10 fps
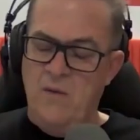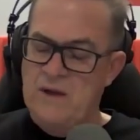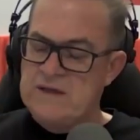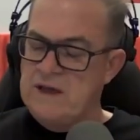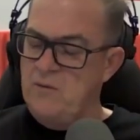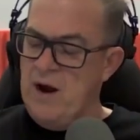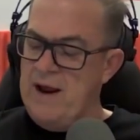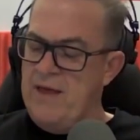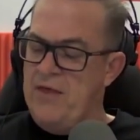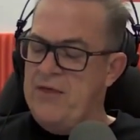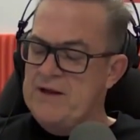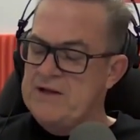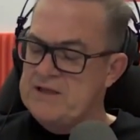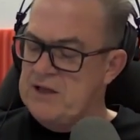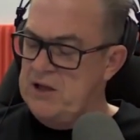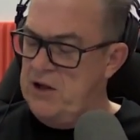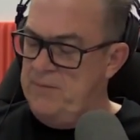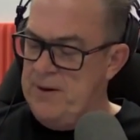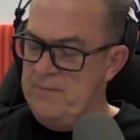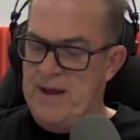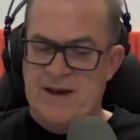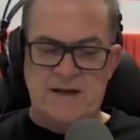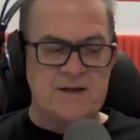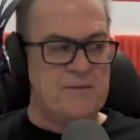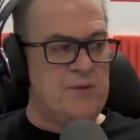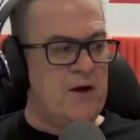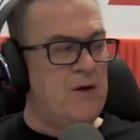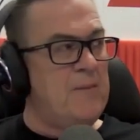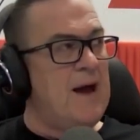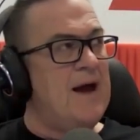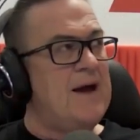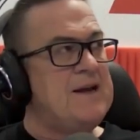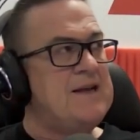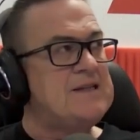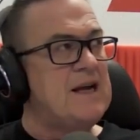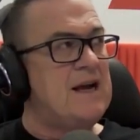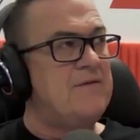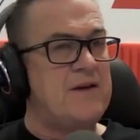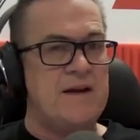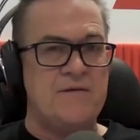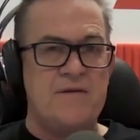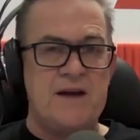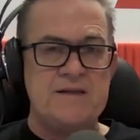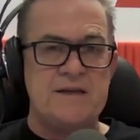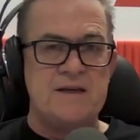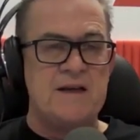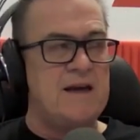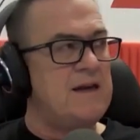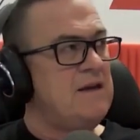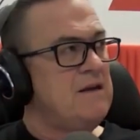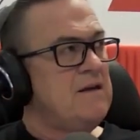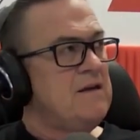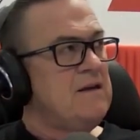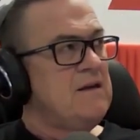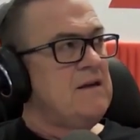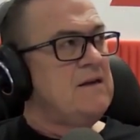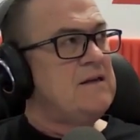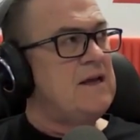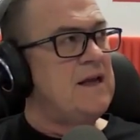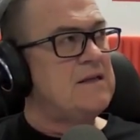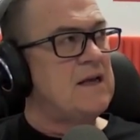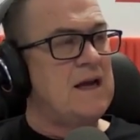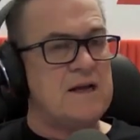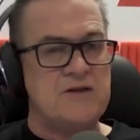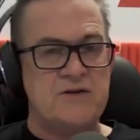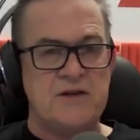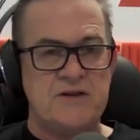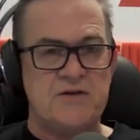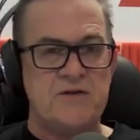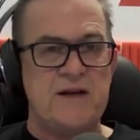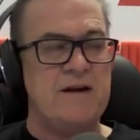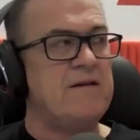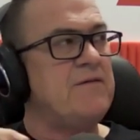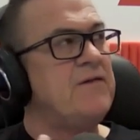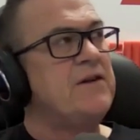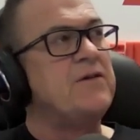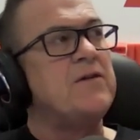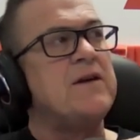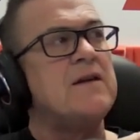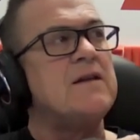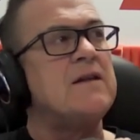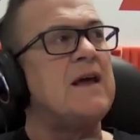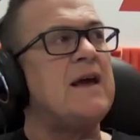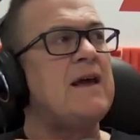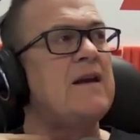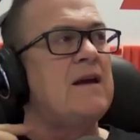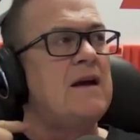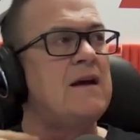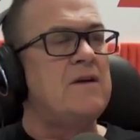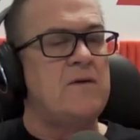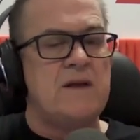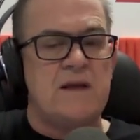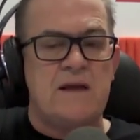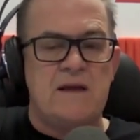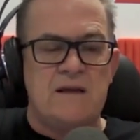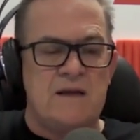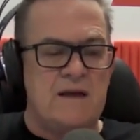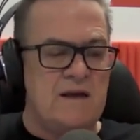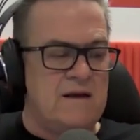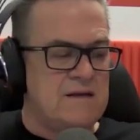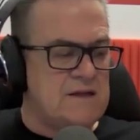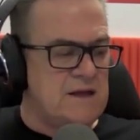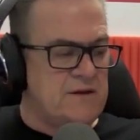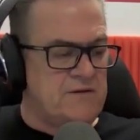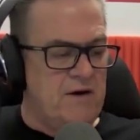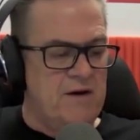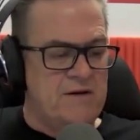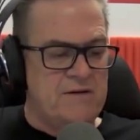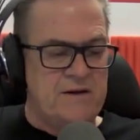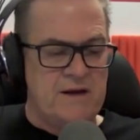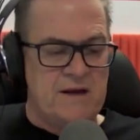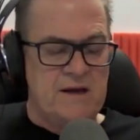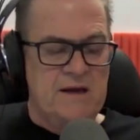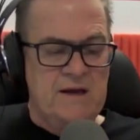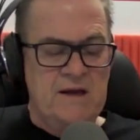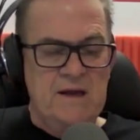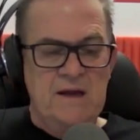Uh, Winston, one other thing, just looping back to the poem. Ardie Savea facing a SANZAAR judicial hearing for doing that, uh, doing the, the slit throat thing